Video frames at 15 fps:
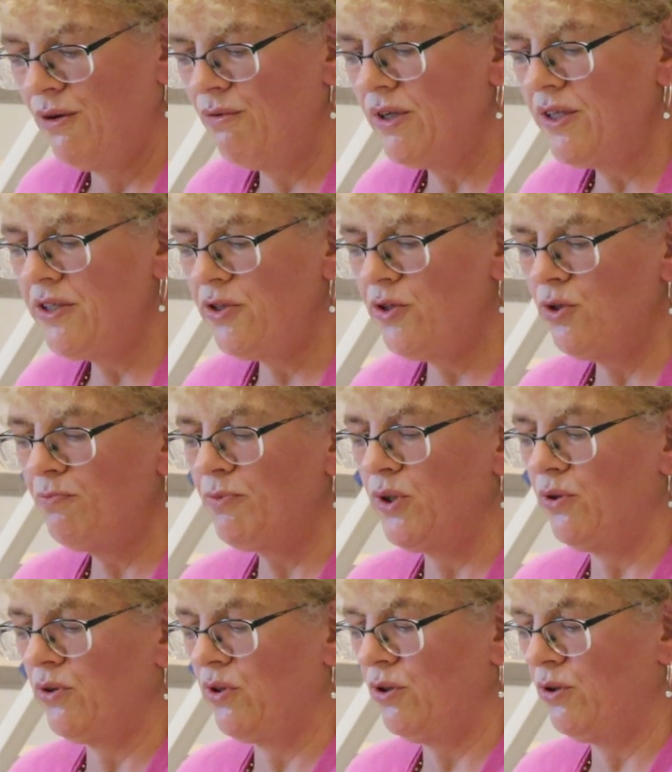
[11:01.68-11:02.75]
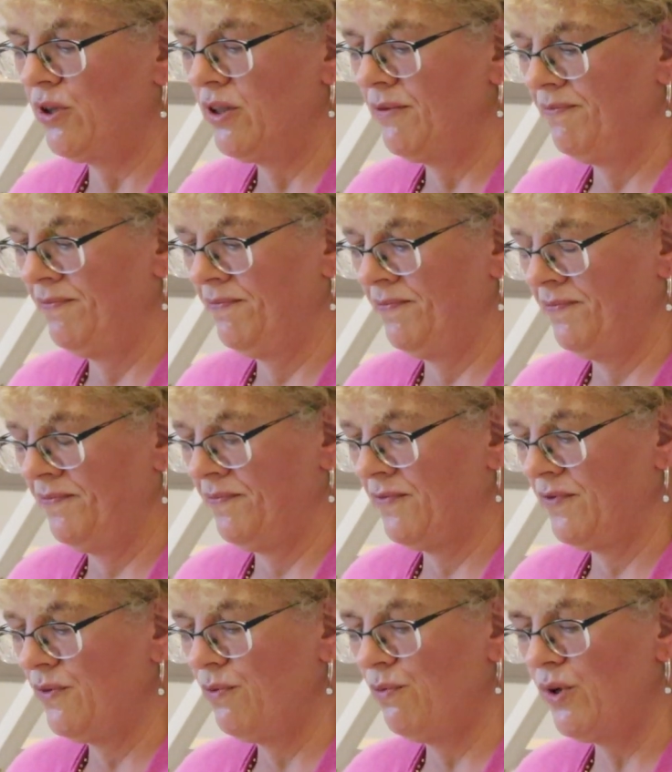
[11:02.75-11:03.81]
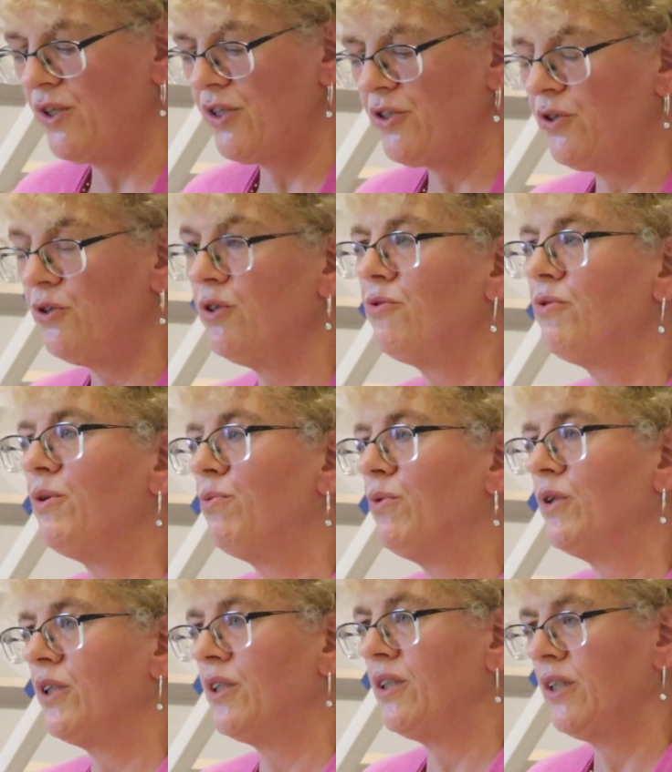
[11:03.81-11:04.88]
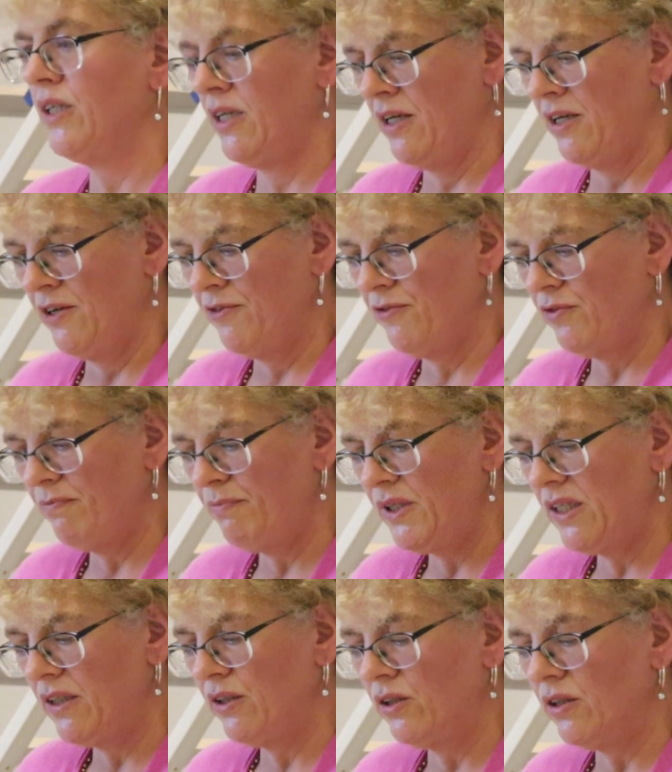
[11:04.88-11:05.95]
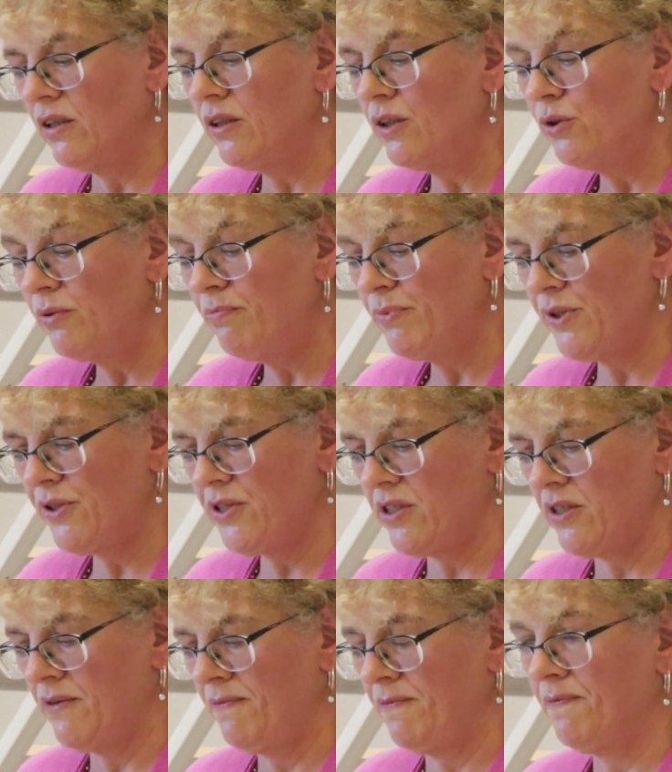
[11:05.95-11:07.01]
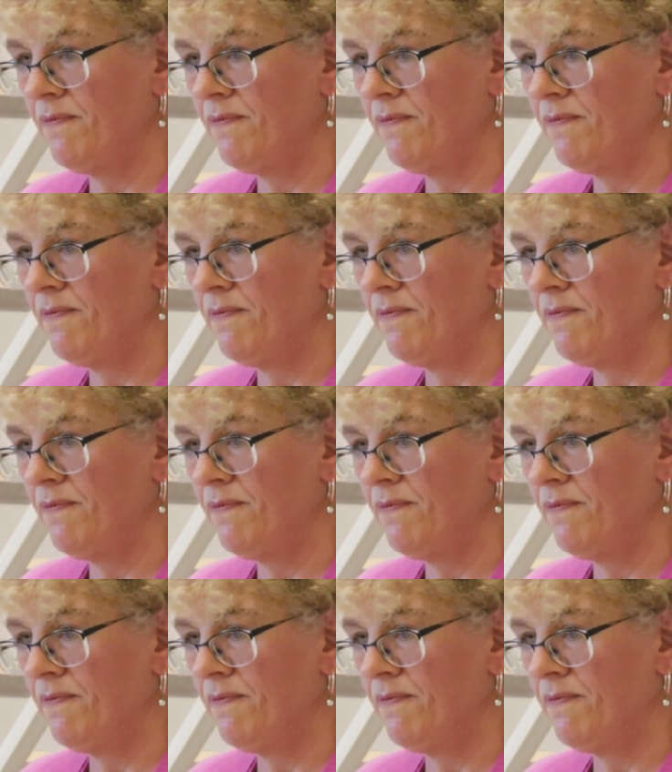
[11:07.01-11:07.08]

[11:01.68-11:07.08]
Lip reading: What is your pure gold? What is your reward for being a good person?